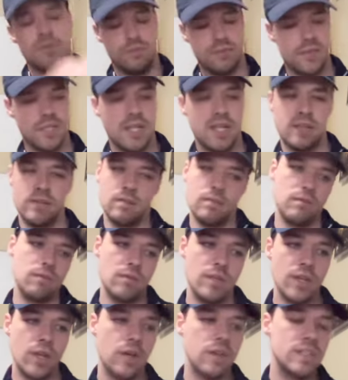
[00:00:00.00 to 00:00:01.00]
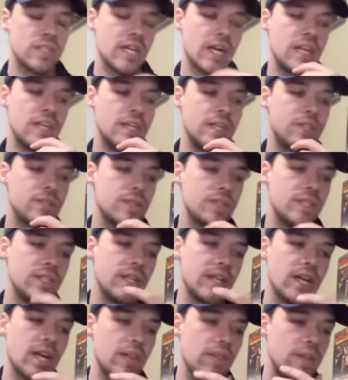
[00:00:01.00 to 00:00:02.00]
and you know it's kind of interesting
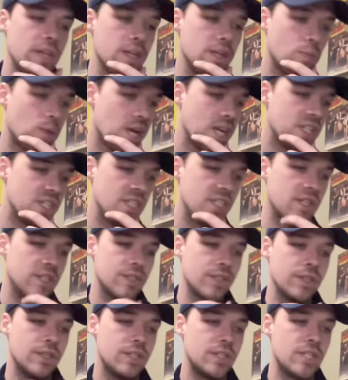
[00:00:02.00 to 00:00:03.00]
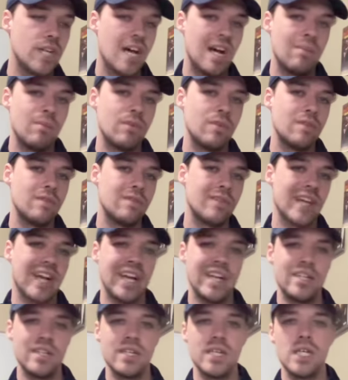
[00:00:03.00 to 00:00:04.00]
and i think yg does a good job of
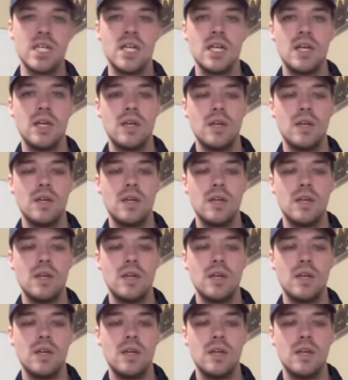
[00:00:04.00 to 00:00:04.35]
kind of